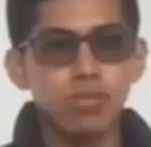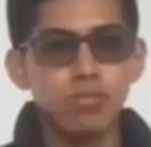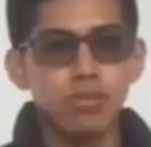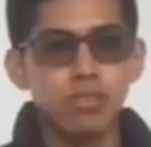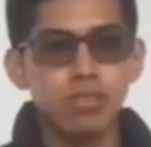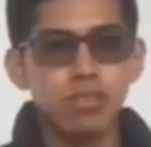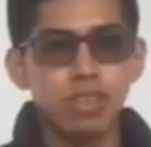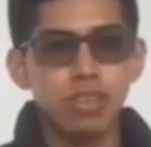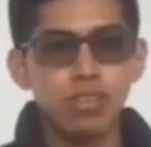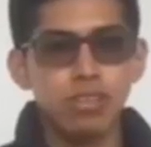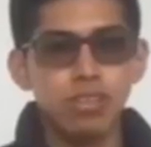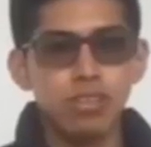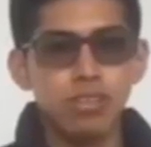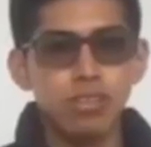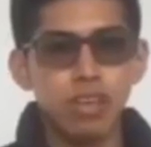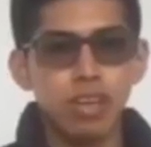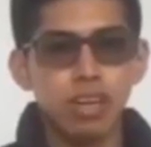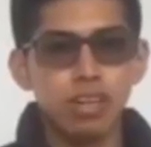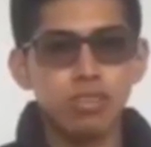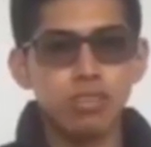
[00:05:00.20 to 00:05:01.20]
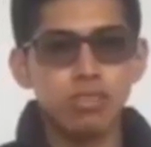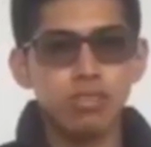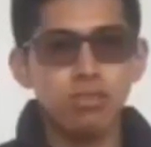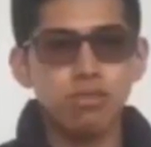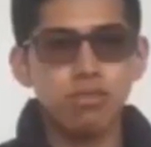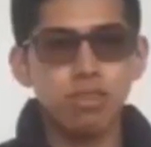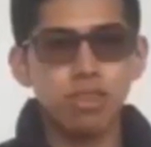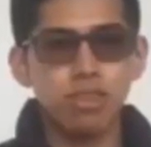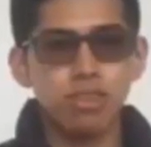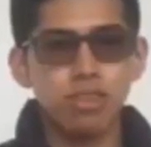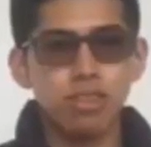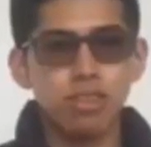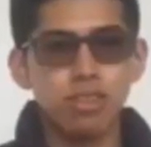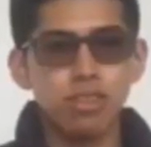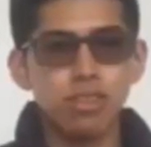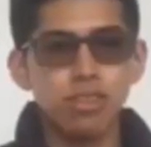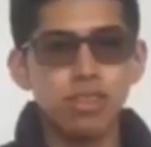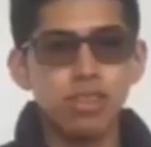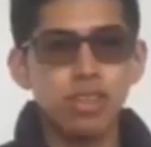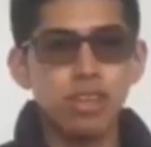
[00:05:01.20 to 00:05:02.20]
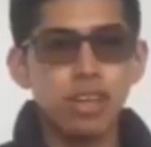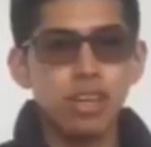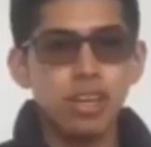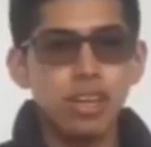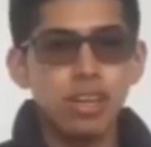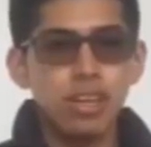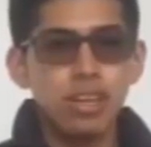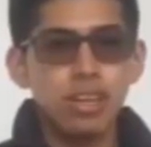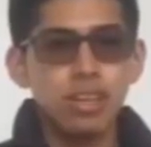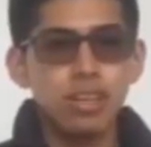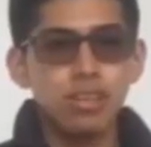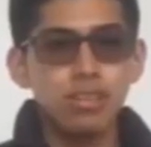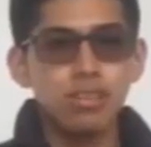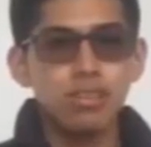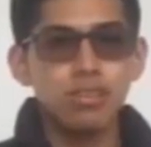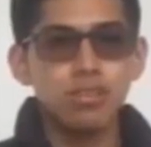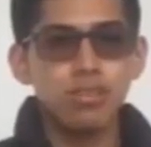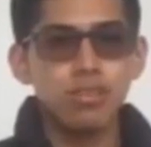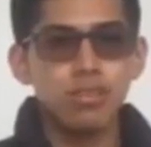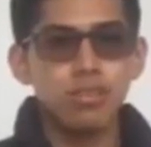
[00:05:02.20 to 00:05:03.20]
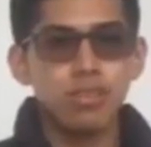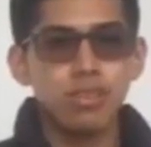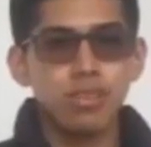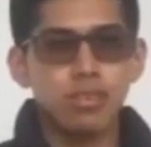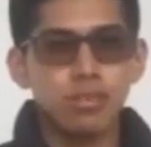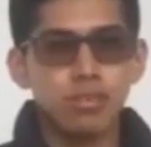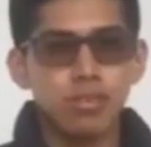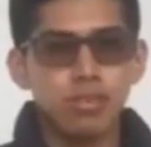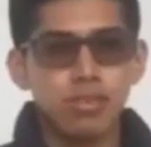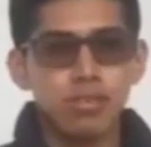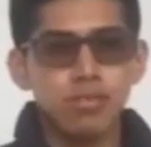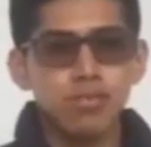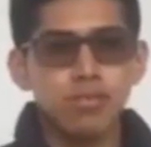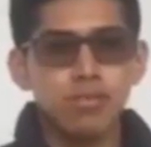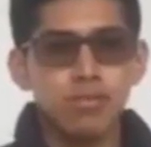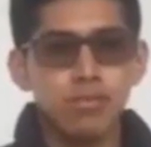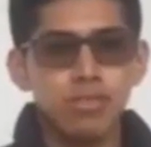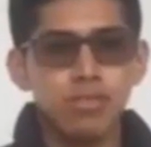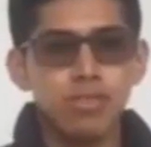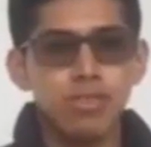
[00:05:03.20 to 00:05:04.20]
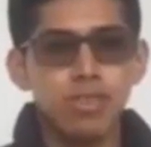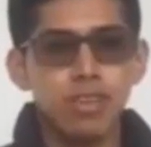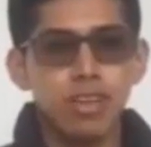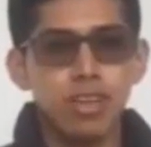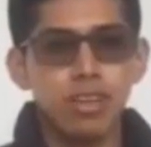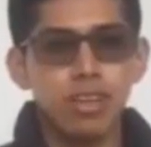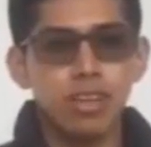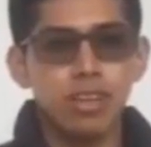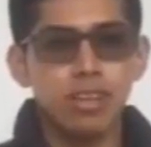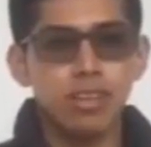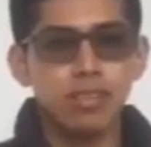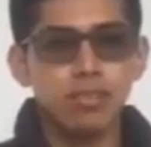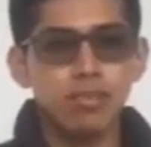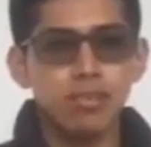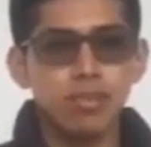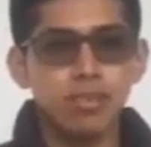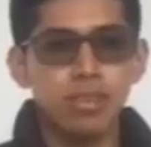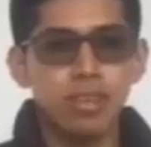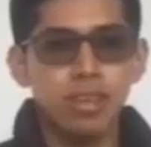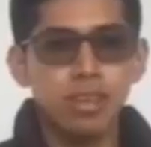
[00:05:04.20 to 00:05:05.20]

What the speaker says: transportation, and cultural center. It is physical and